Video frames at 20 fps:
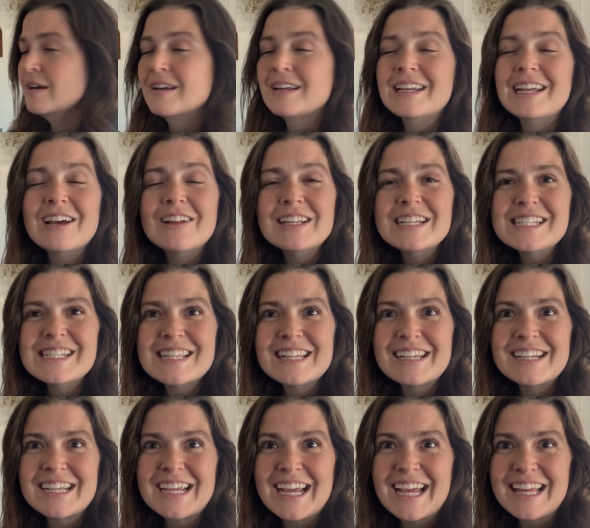Now let's
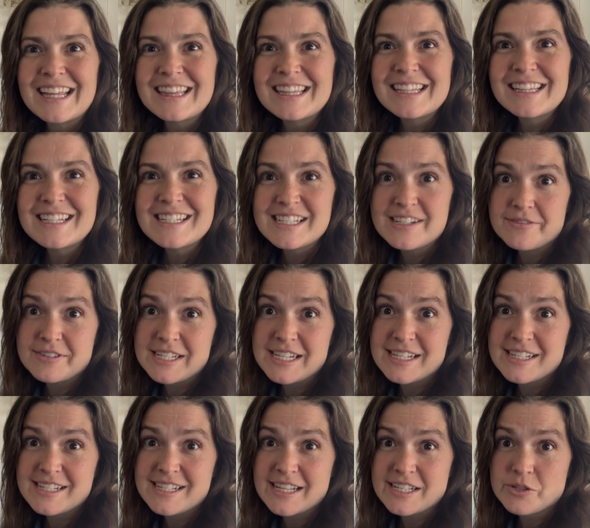look at the list of
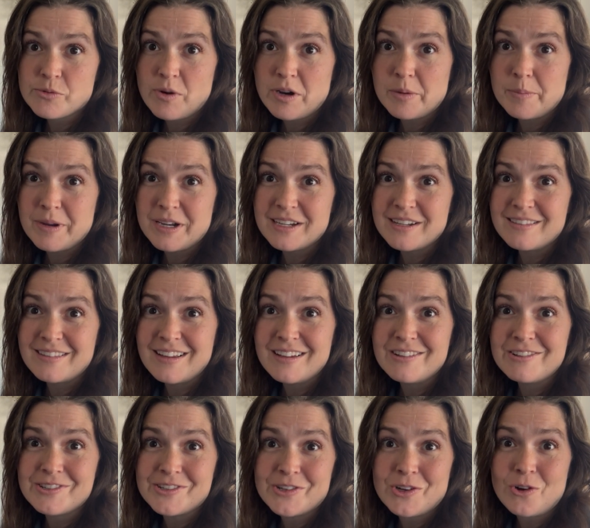seeds that's recommended that
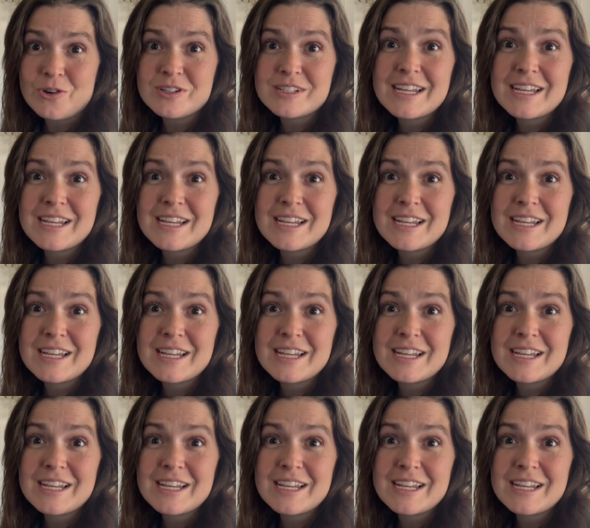you start